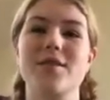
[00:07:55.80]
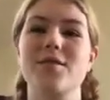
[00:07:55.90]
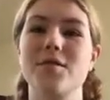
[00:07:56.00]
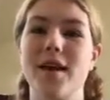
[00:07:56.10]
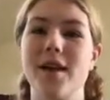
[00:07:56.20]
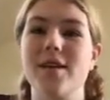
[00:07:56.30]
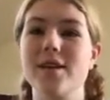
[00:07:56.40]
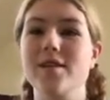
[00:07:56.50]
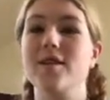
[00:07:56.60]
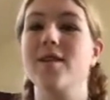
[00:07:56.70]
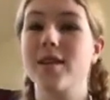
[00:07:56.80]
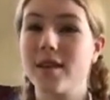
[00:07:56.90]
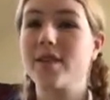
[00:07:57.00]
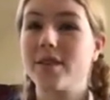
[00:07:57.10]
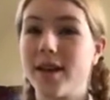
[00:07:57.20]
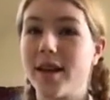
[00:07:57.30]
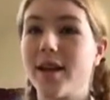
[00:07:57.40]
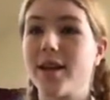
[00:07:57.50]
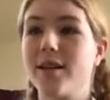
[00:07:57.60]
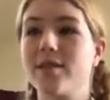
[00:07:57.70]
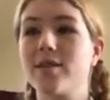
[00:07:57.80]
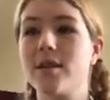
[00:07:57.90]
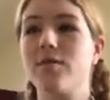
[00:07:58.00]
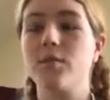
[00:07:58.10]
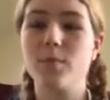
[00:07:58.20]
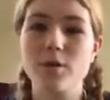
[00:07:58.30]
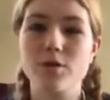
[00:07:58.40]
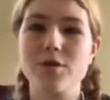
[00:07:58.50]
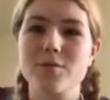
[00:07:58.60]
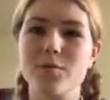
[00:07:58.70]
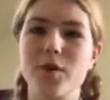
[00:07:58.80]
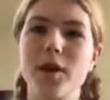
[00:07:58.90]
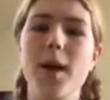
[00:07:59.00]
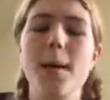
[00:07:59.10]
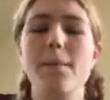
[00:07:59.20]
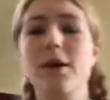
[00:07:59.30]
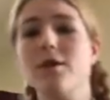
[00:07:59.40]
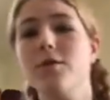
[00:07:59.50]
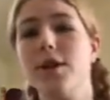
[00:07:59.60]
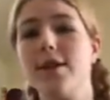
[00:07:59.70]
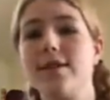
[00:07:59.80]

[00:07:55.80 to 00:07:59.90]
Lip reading: So yeah, he is an ESA. He is there for emotional support, but I do need